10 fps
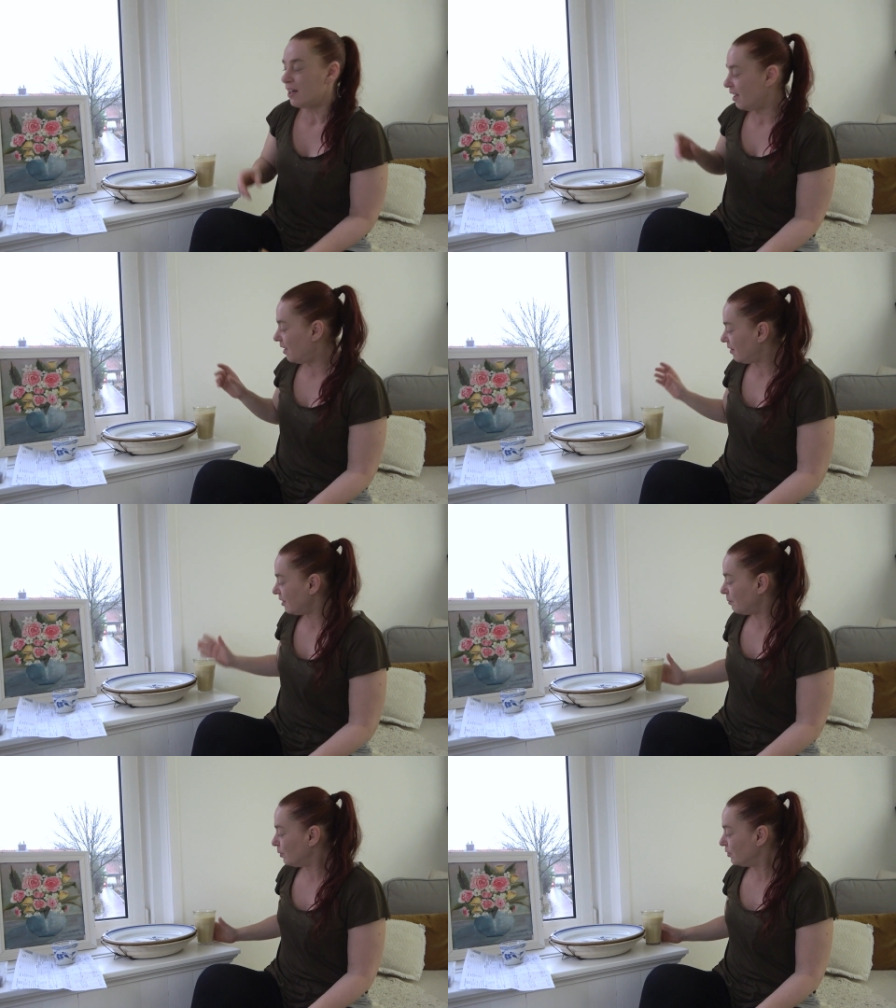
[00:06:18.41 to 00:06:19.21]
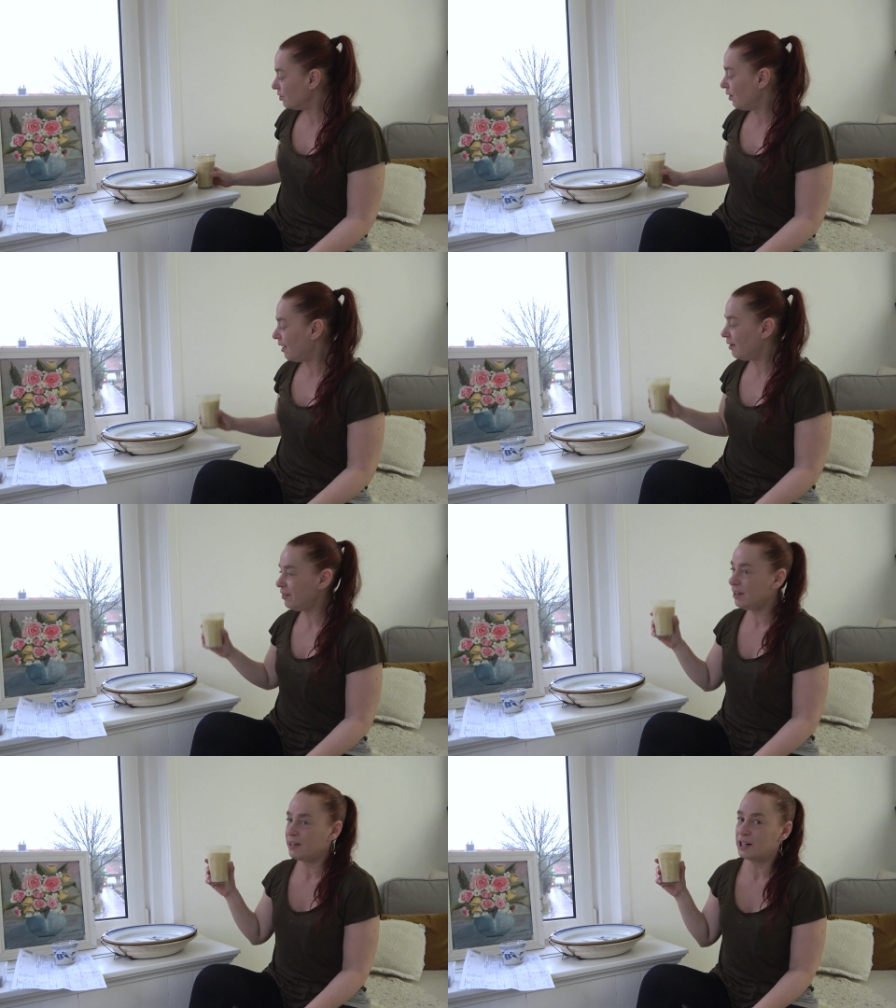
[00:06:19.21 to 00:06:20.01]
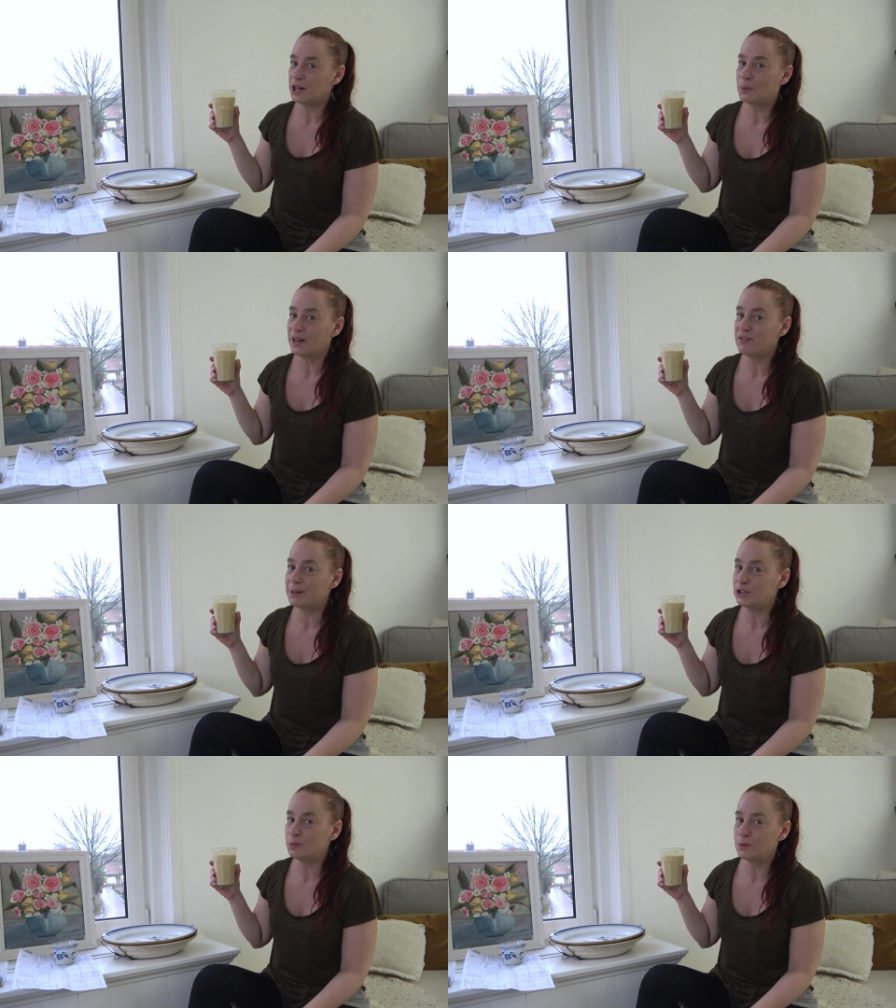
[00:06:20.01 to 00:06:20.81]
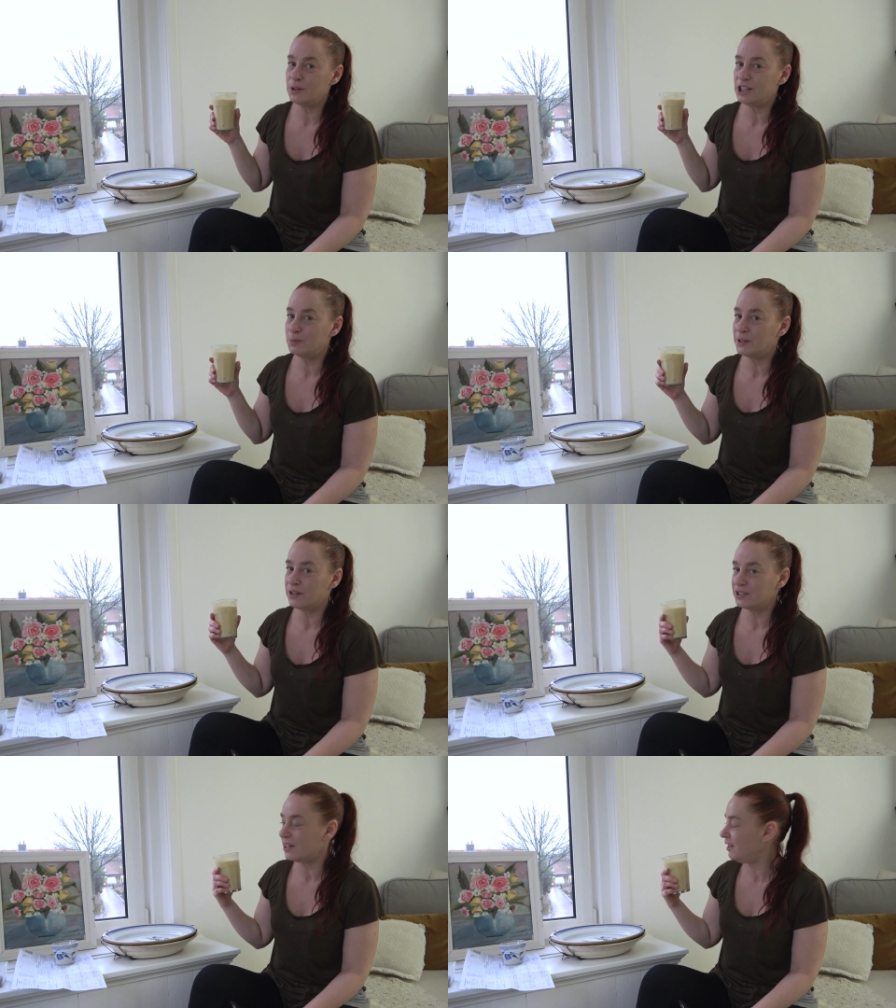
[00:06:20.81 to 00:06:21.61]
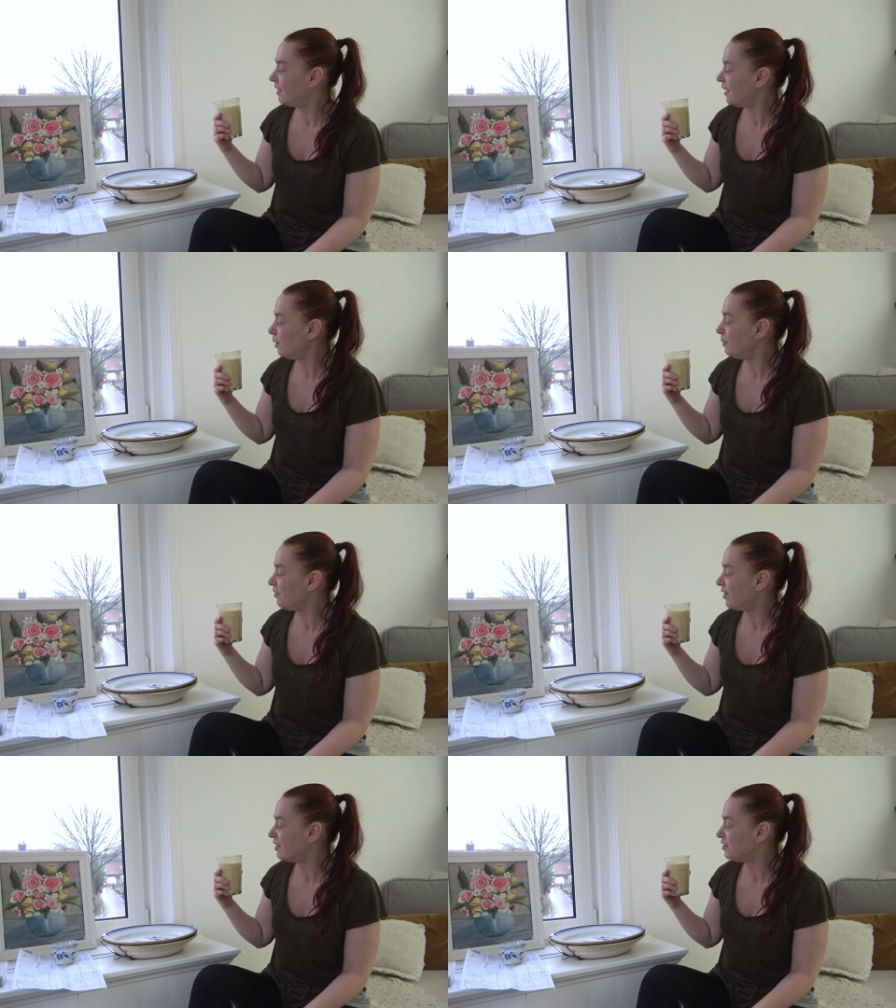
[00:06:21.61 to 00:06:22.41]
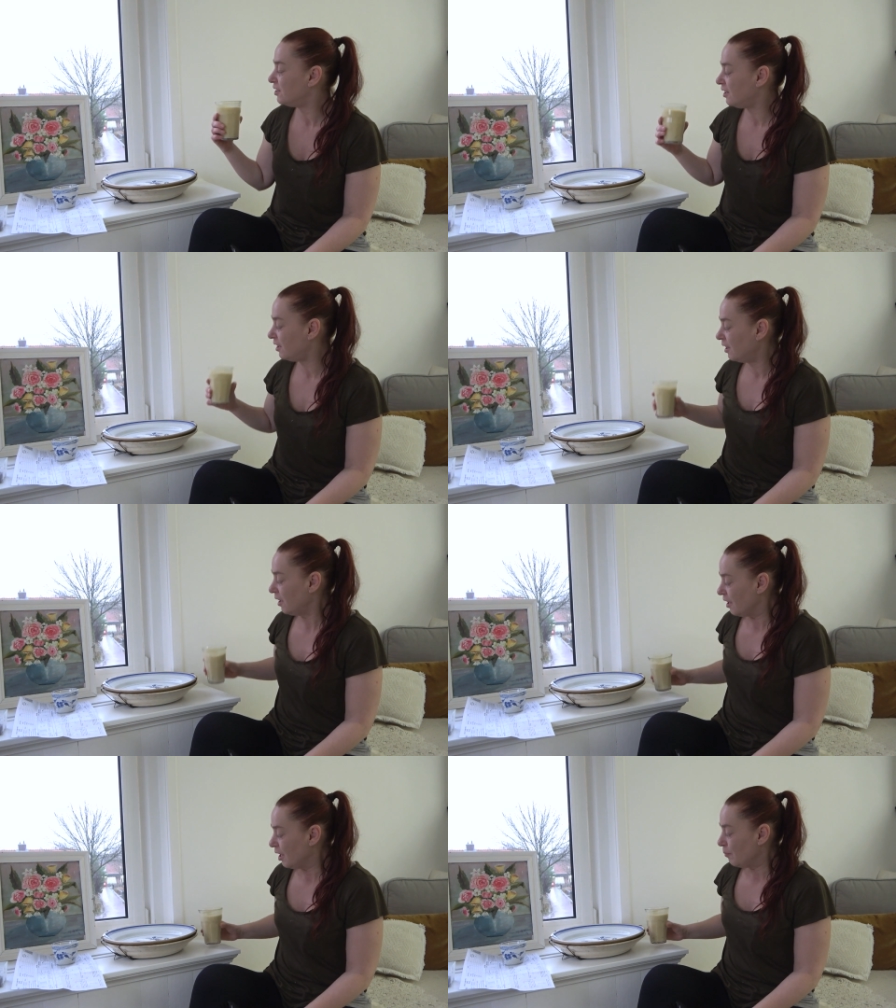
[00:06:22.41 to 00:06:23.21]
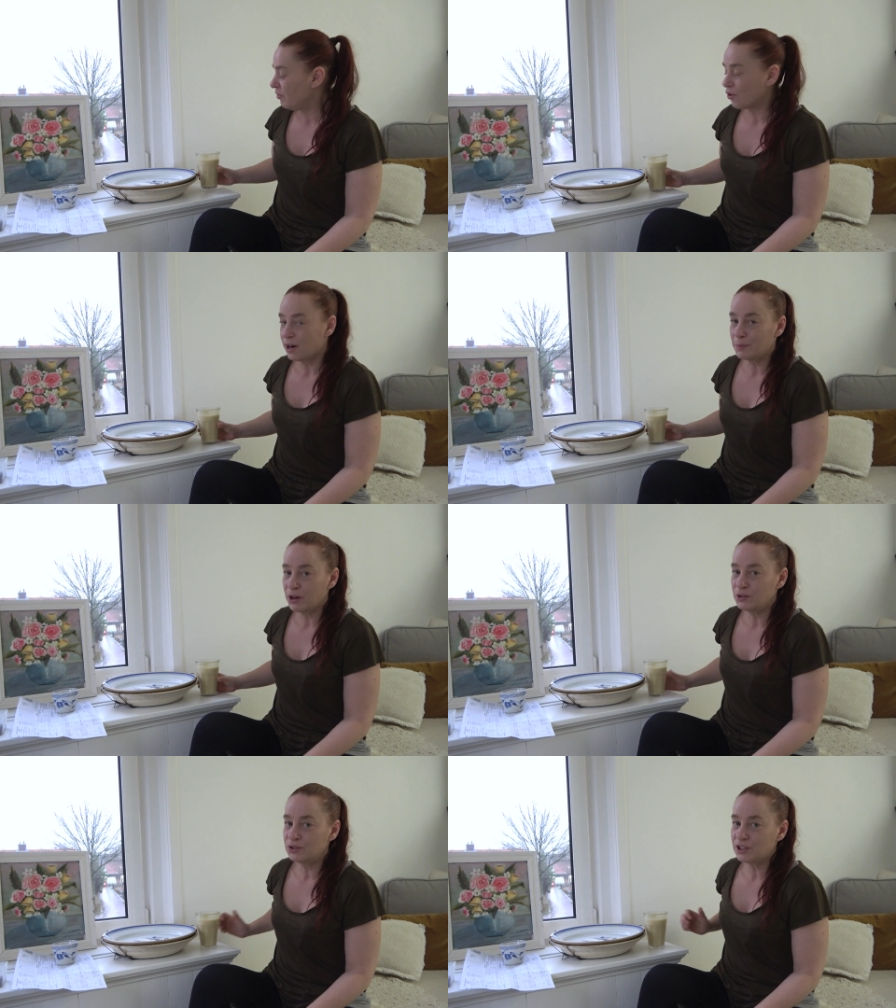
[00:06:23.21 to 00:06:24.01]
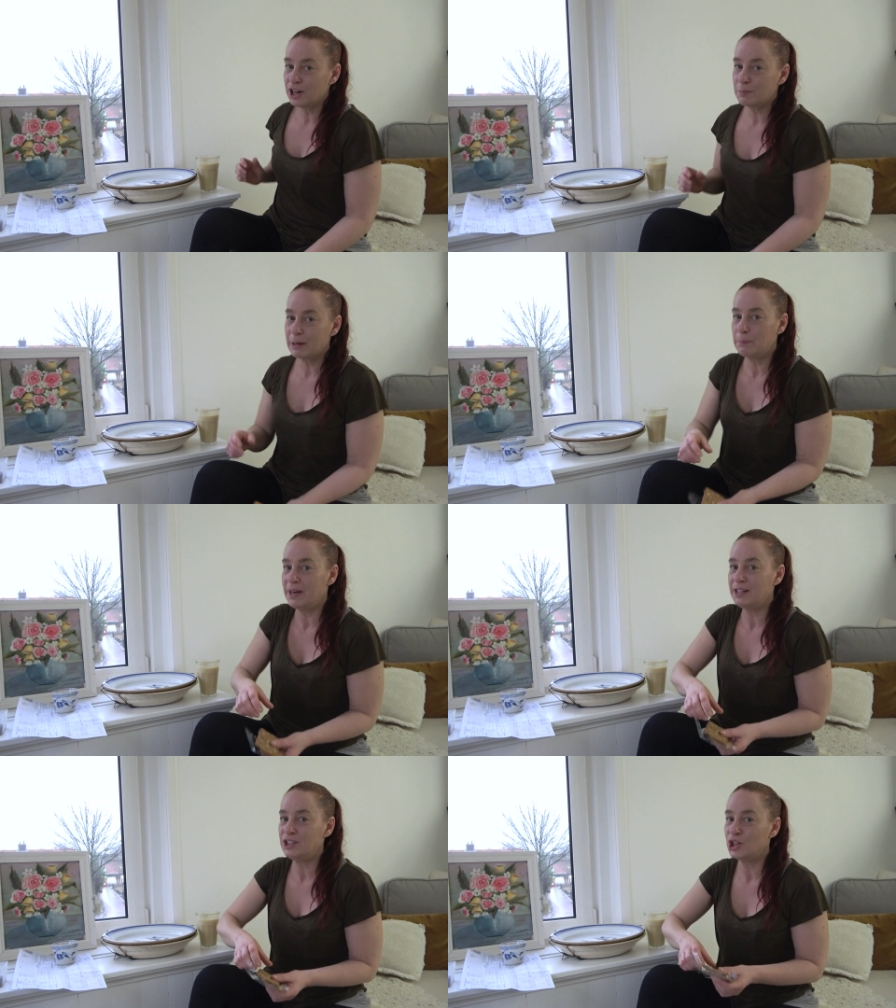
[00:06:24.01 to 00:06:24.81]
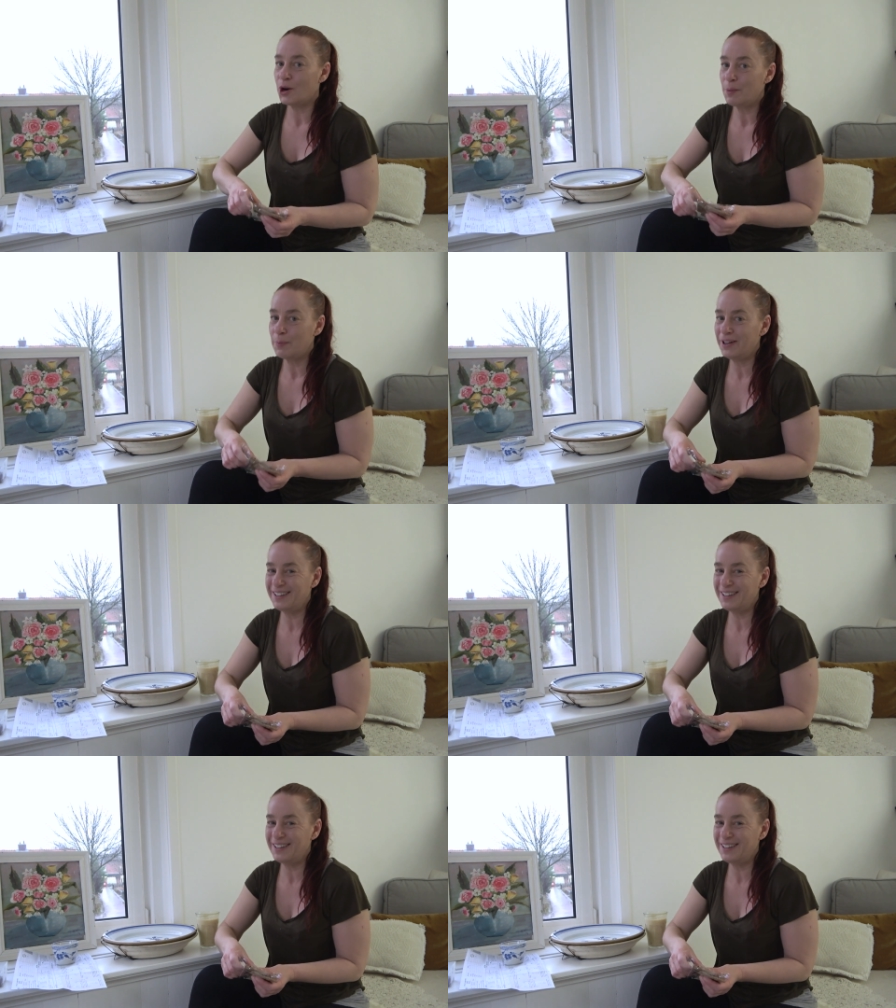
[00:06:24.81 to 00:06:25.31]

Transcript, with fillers: And I'm also having another one of my smoothies because I need a little bit of energy before I'm going to start my paint job.